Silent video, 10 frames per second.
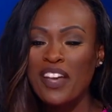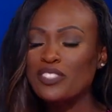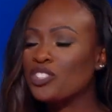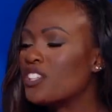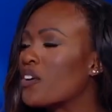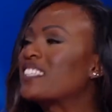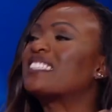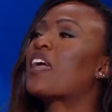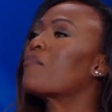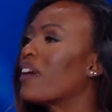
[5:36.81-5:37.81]
Just their
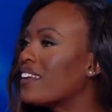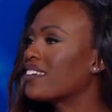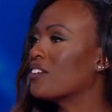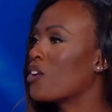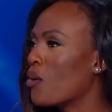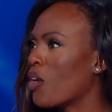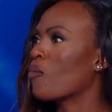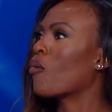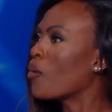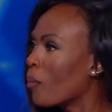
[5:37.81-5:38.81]
excitement, you know. They
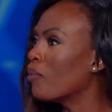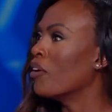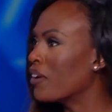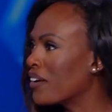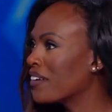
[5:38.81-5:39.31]
wrote a book.